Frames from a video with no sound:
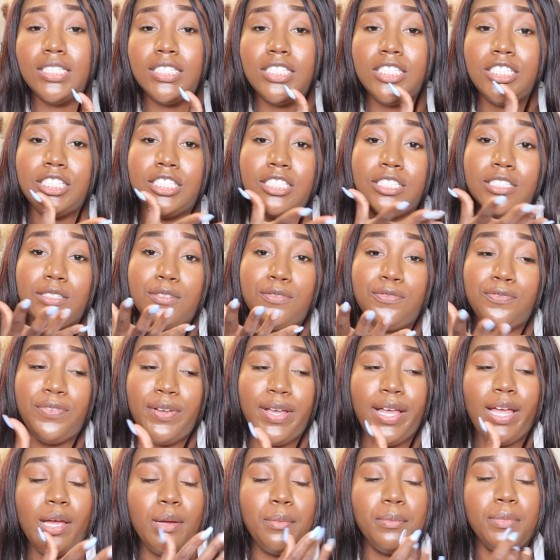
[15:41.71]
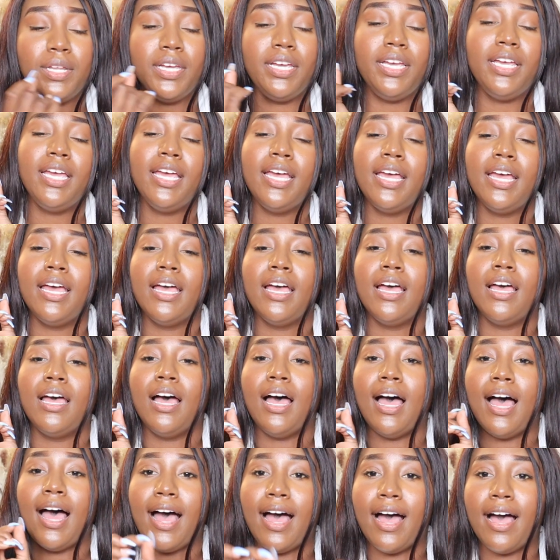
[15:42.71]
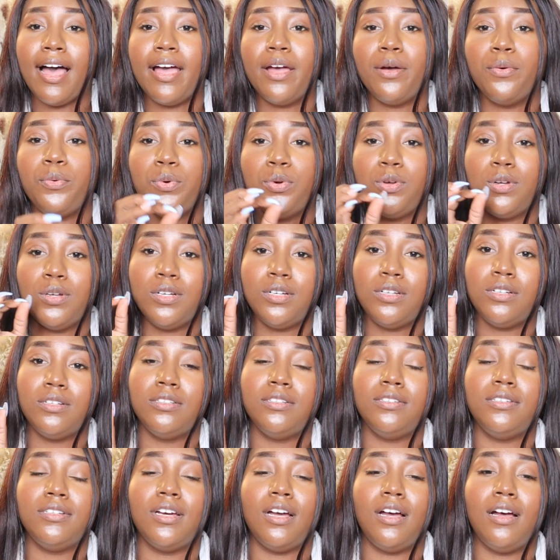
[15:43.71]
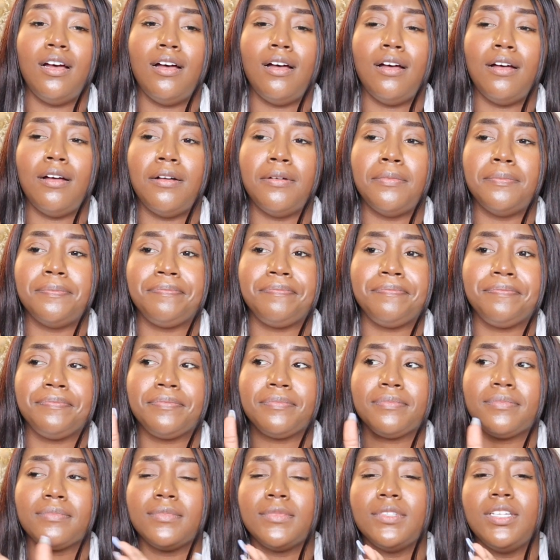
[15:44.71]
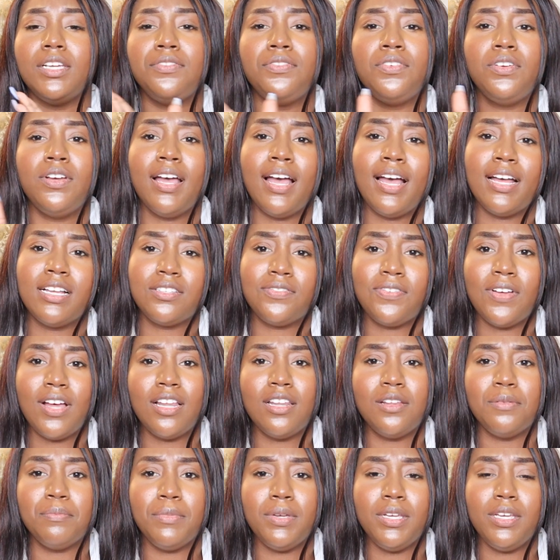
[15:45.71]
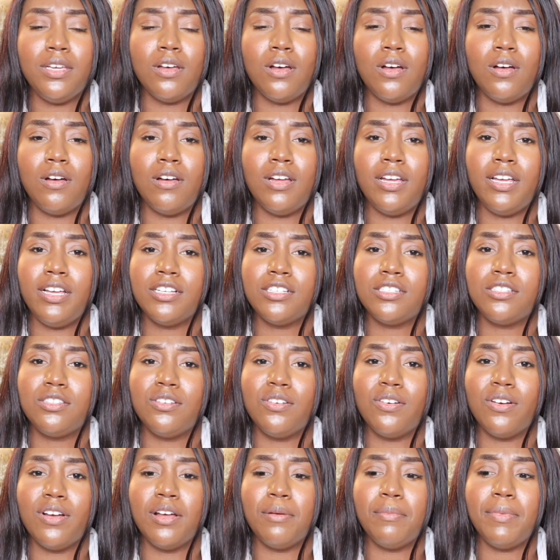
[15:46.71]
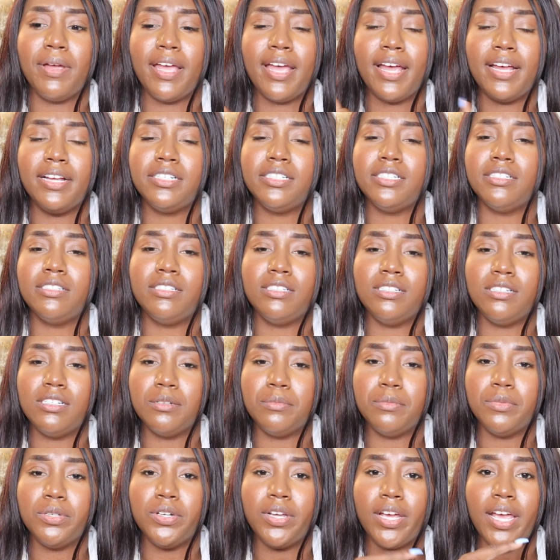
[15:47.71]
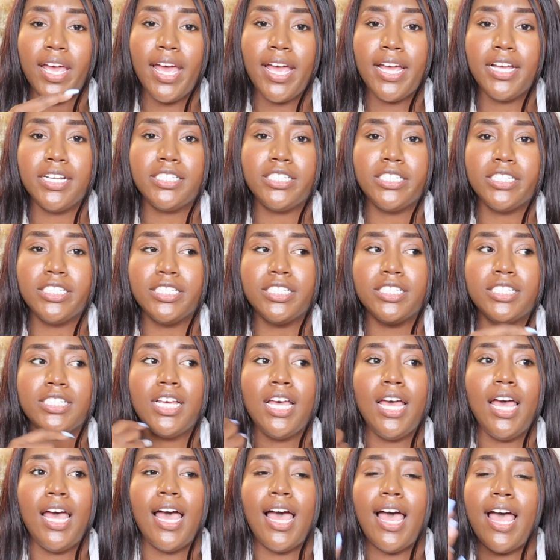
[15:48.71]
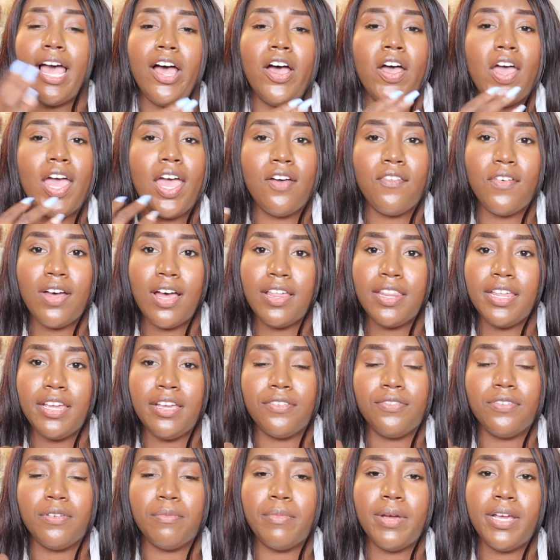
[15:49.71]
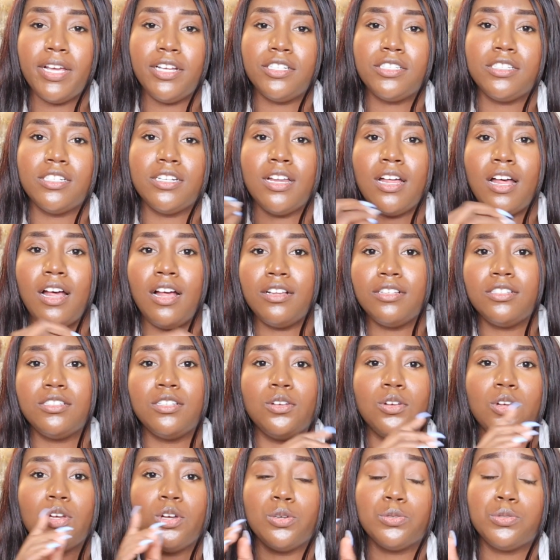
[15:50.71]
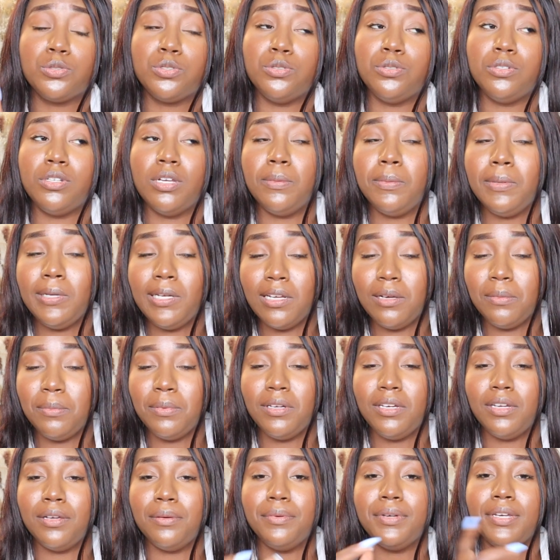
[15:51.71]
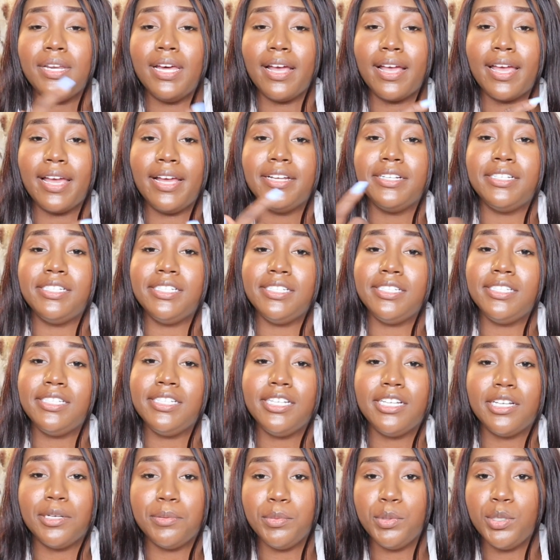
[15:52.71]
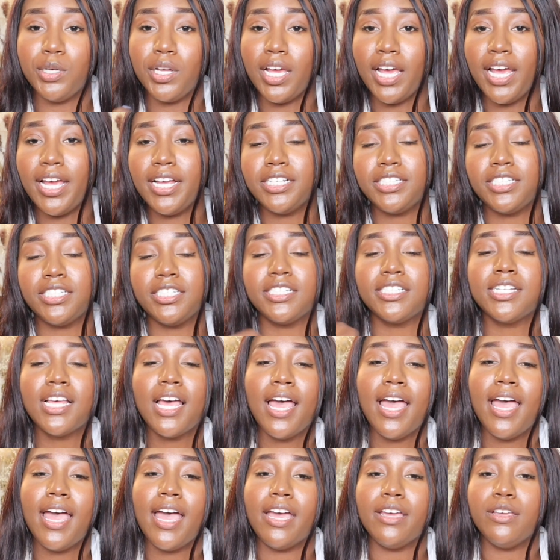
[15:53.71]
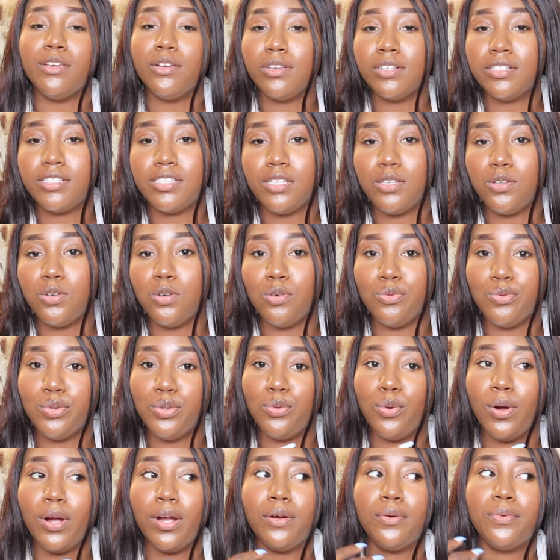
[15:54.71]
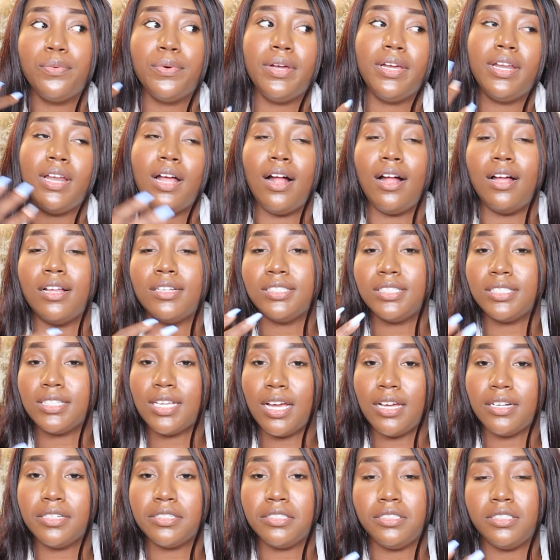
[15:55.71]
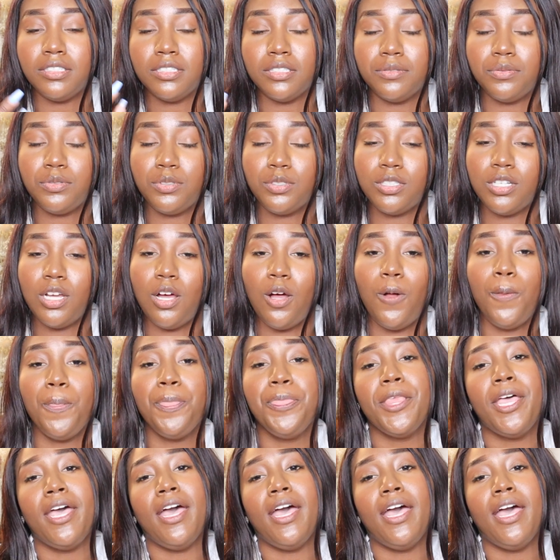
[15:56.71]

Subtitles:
to the family. I would, if you guys follow me on Instagram at KGT Communications, I'll have all the information. I also go to www.kgtcommunications and you can see who we work with, all this kind of stuff. So